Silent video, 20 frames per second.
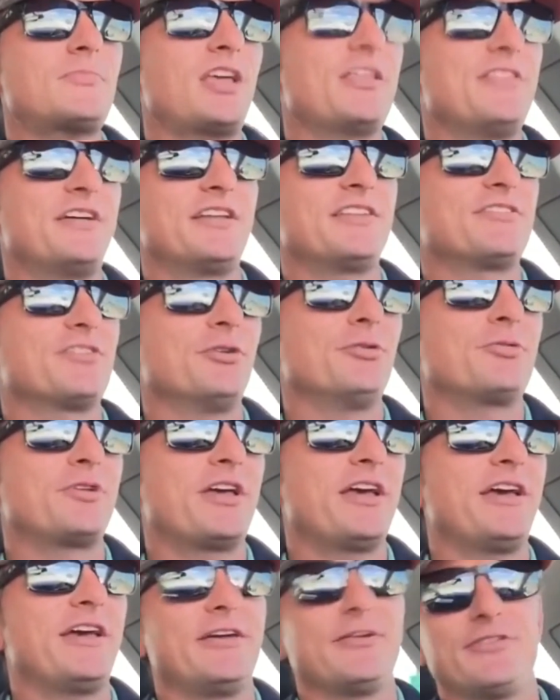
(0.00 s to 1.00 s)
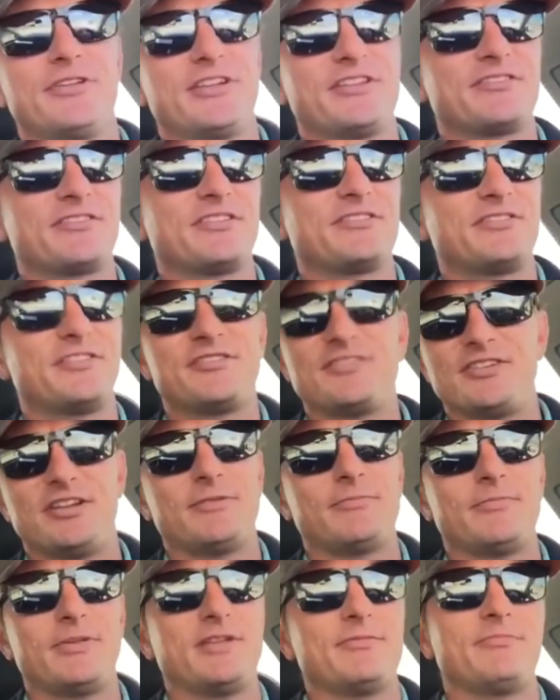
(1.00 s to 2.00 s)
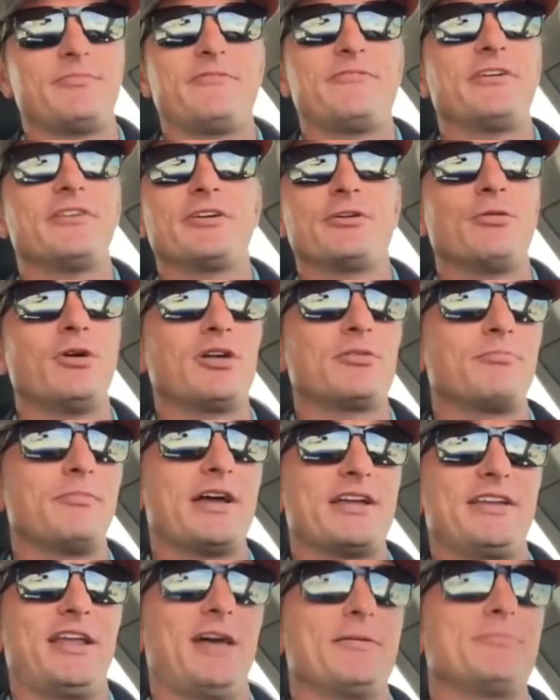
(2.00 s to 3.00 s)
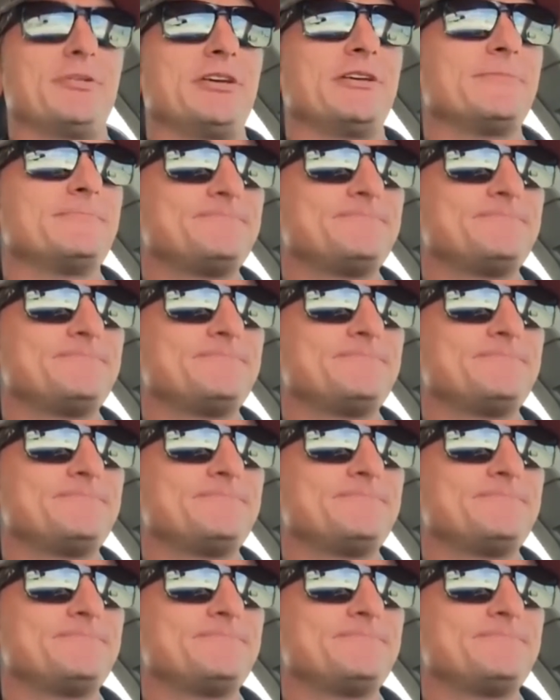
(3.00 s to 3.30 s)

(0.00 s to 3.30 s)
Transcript: that it's okay or that it's consistent. It very well might not be.